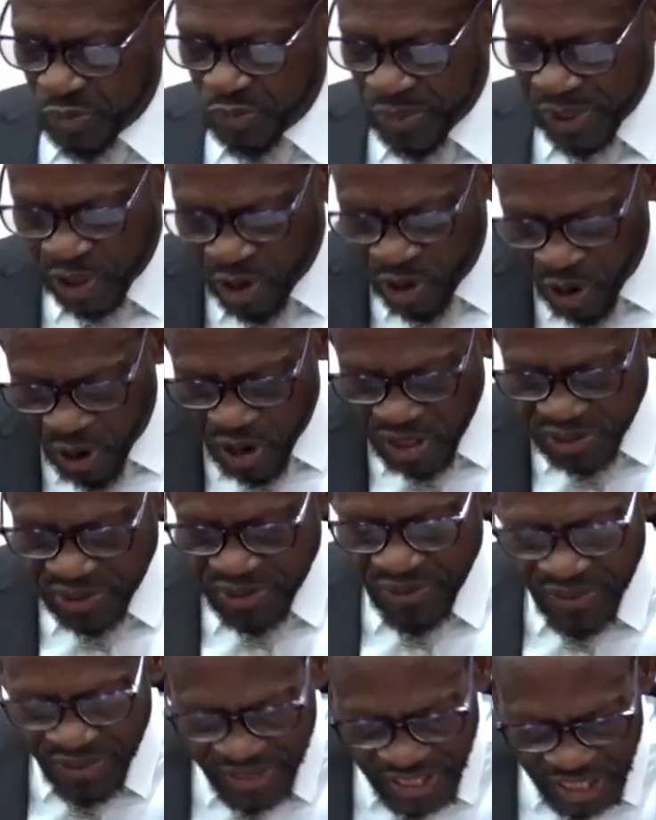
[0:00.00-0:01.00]

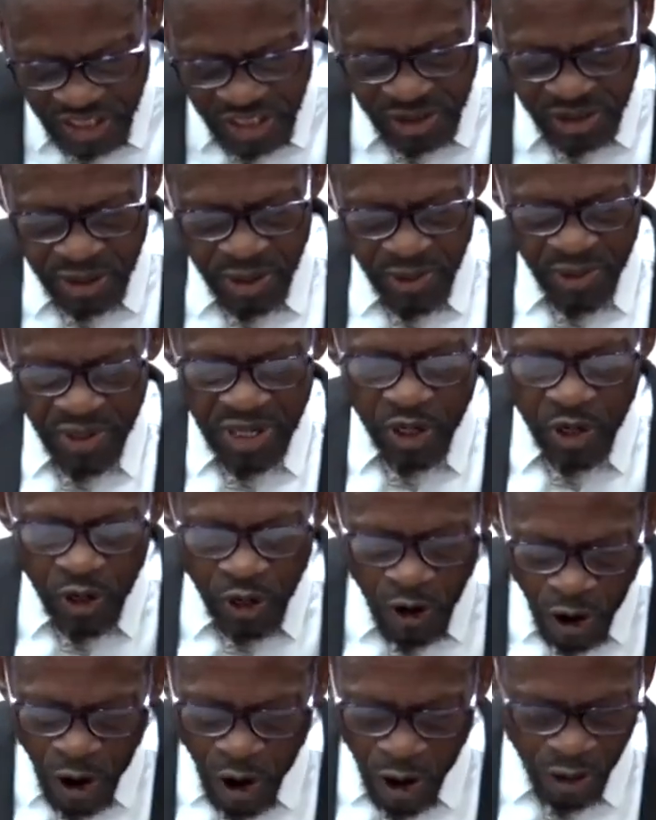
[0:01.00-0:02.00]
Because this
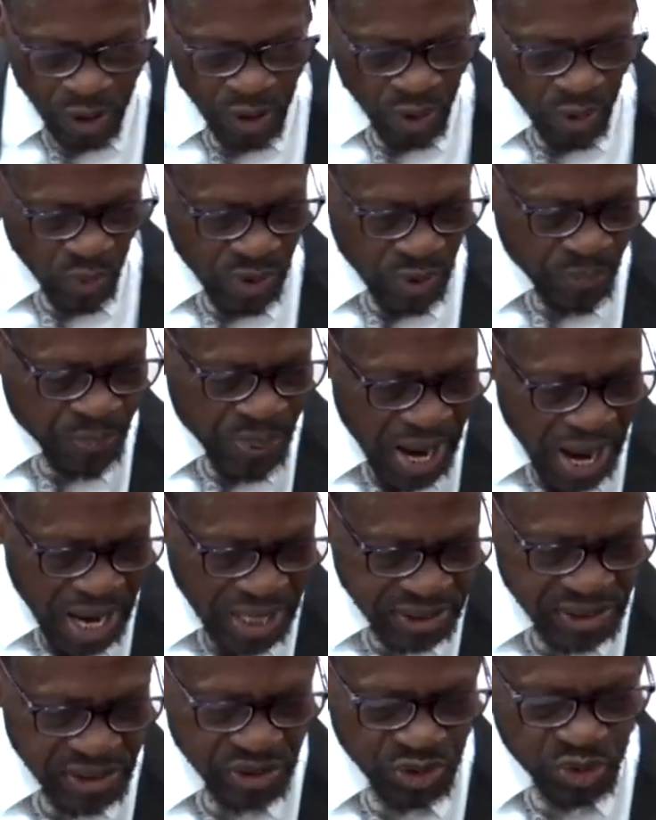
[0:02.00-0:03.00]
law we are
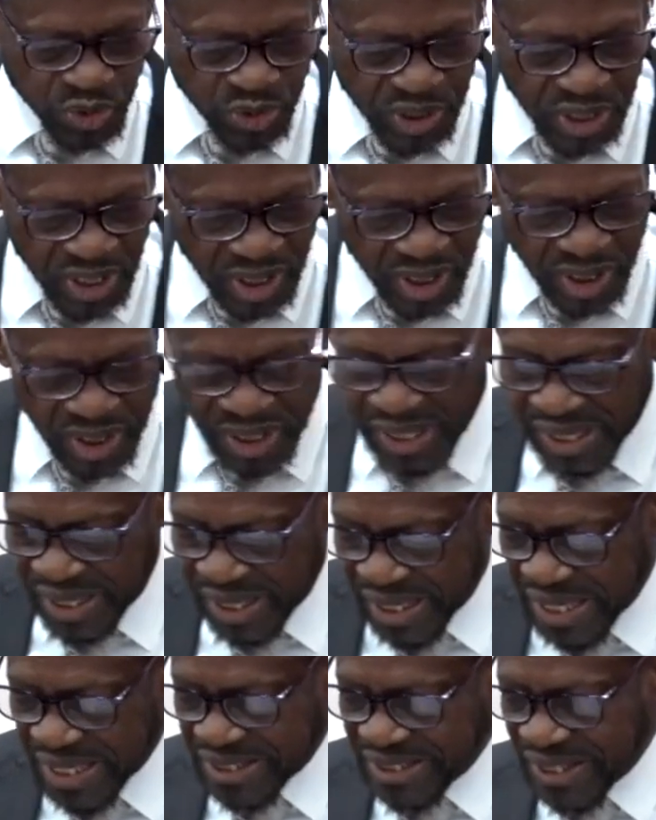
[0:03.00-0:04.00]
passing today
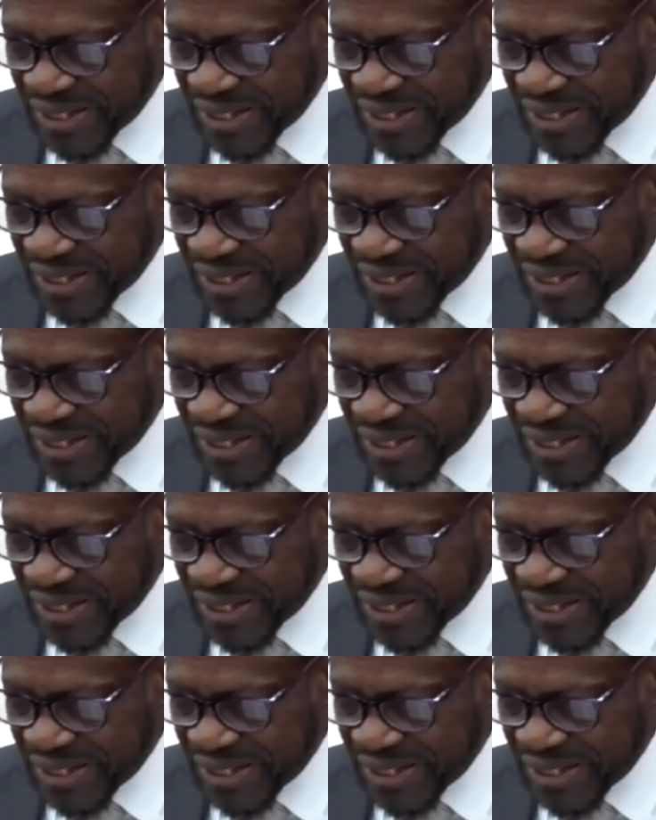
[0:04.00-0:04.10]
is